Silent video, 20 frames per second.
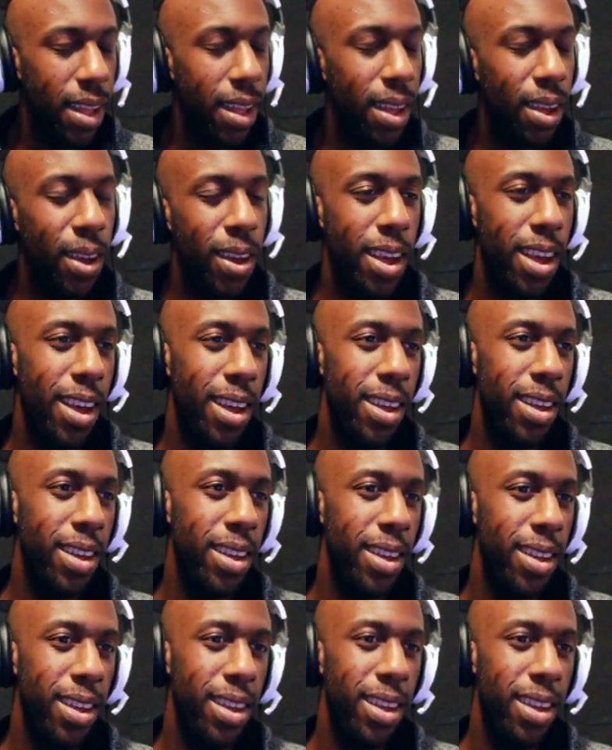Okay.
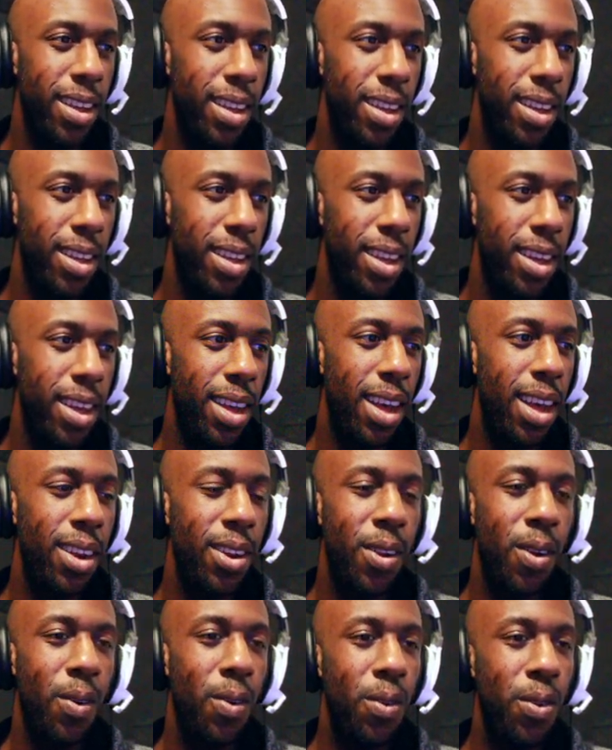I
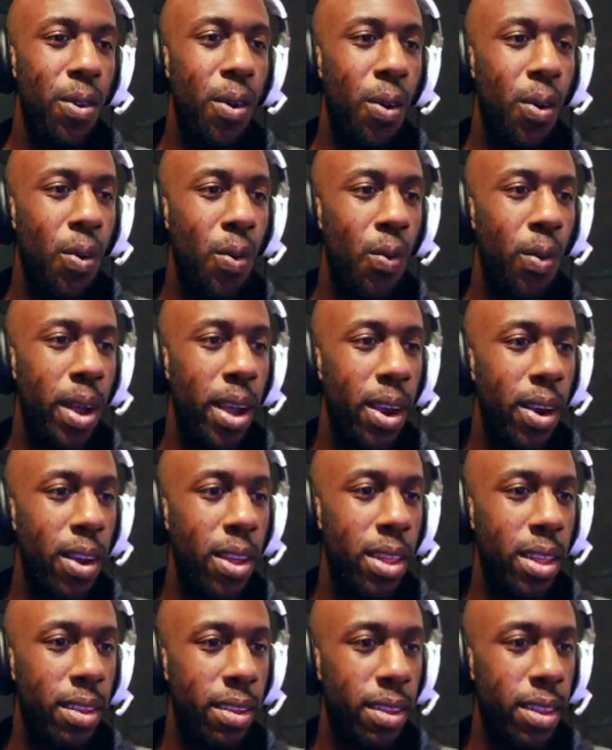don't know
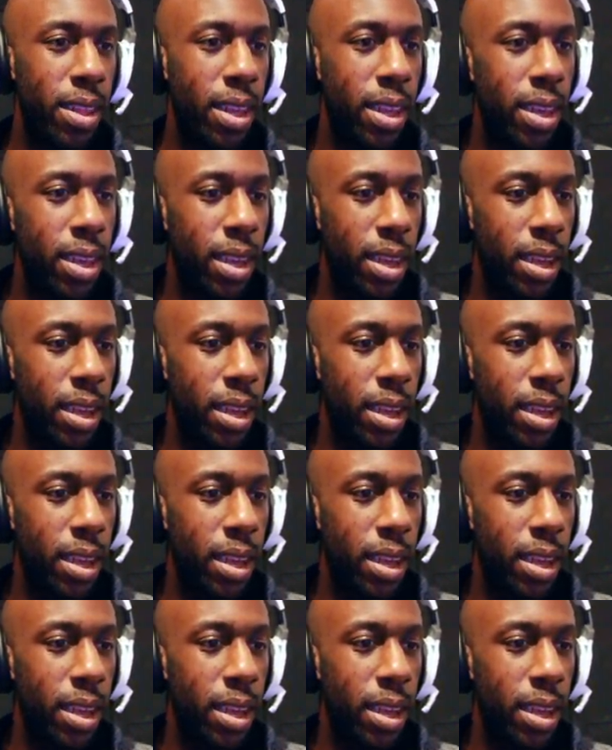where this thing